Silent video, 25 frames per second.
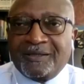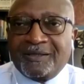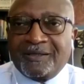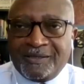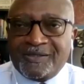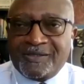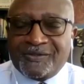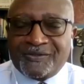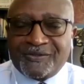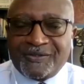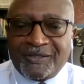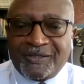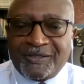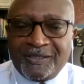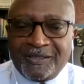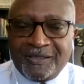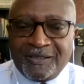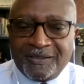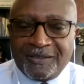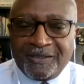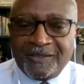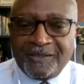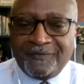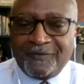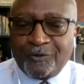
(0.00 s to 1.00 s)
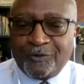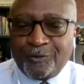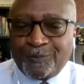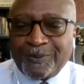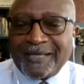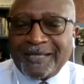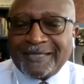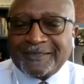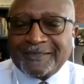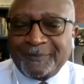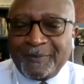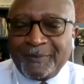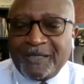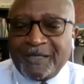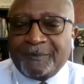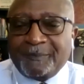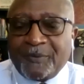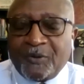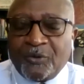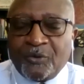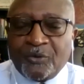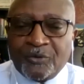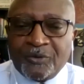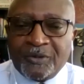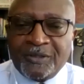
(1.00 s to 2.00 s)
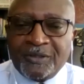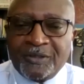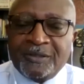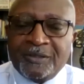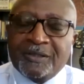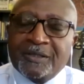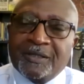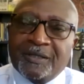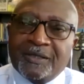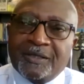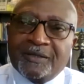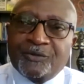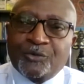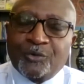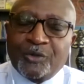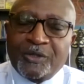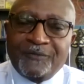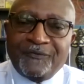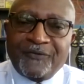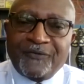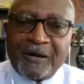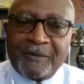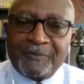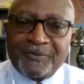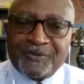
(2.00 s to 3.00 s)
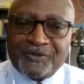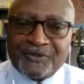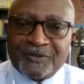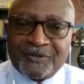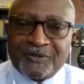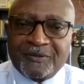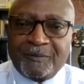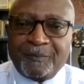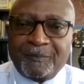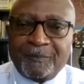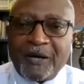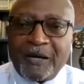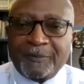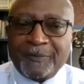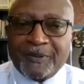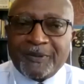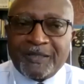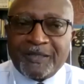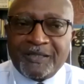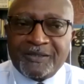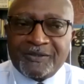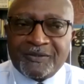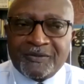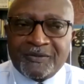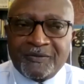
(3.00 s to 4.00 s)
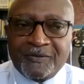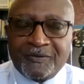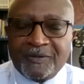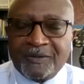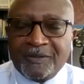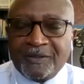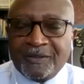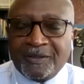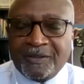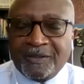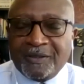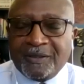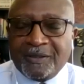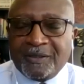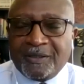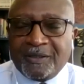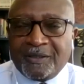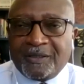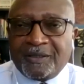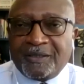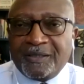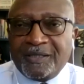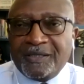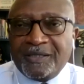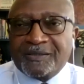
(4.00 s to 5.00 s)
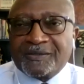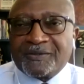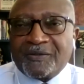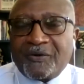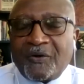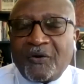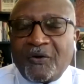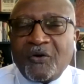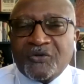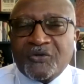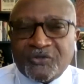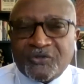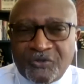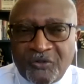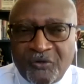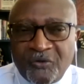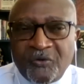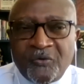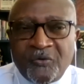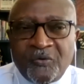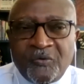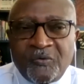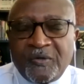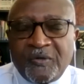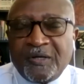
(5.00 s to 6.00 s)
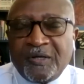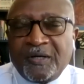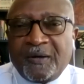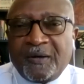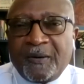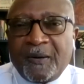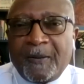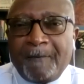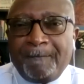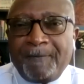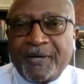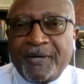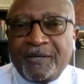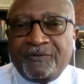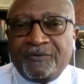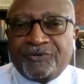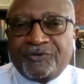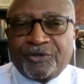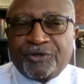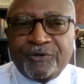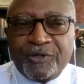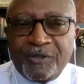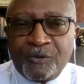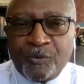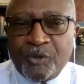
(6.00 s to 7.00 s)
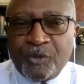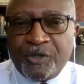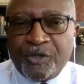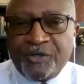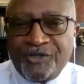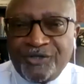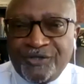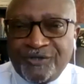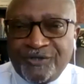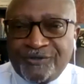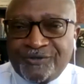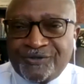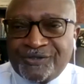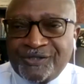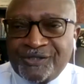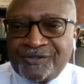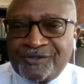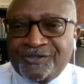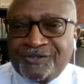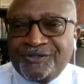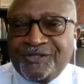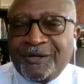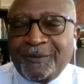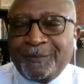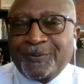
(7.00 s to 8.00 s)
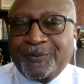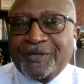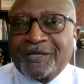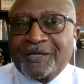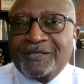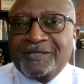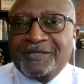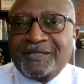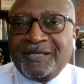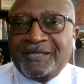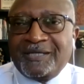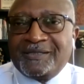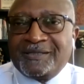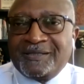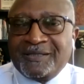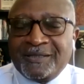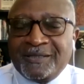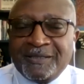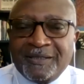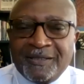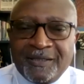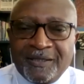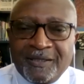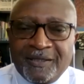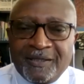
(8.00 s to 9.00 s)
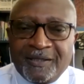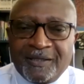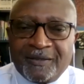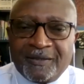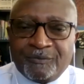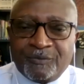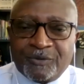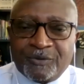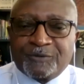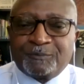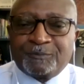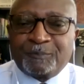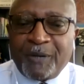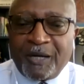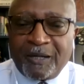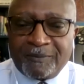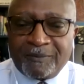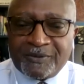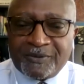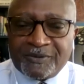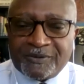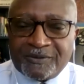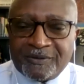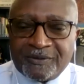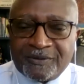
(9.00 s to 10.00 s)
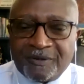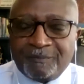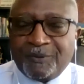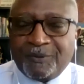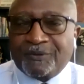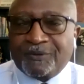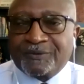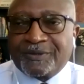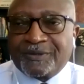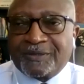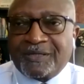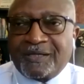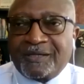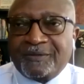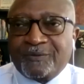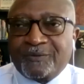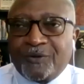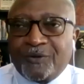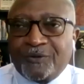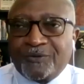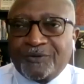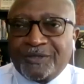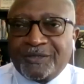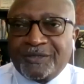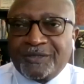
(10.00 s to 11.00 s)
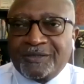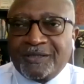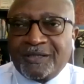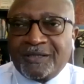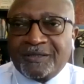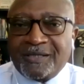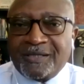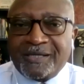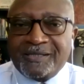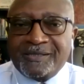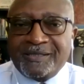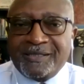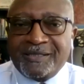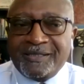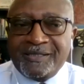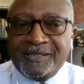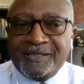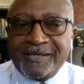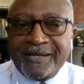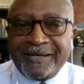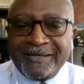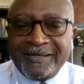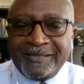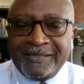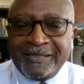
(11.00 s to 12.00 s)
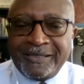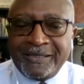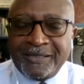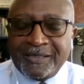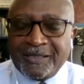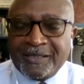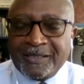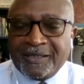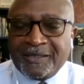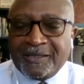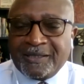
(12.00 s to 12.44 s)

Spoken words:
in the city, even though Blacks made up only 25% of the population. It's also been 31 years since Dumping in Dixie was published, a book that I wrote in 1990